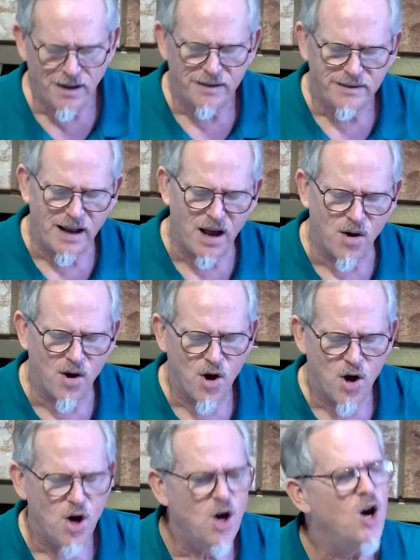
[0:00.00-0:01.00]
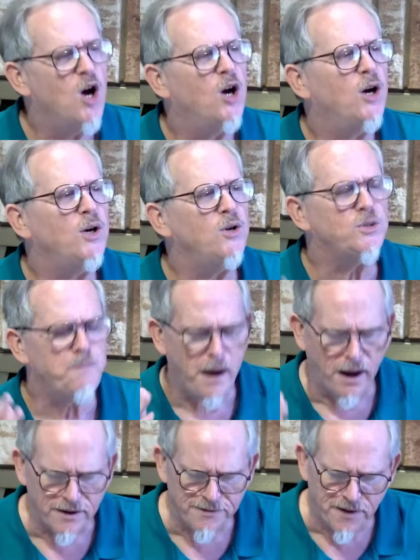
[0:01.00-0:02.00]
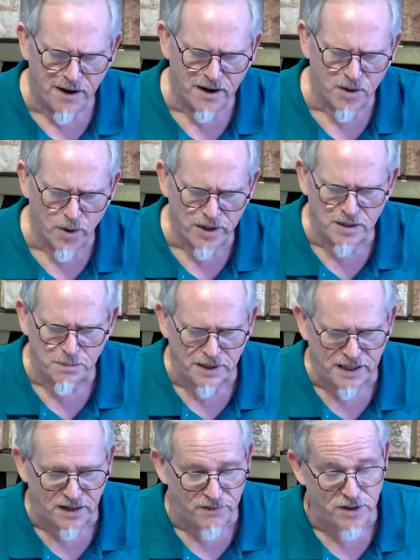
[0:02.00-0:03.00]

Now, who's Potiphar going to believe?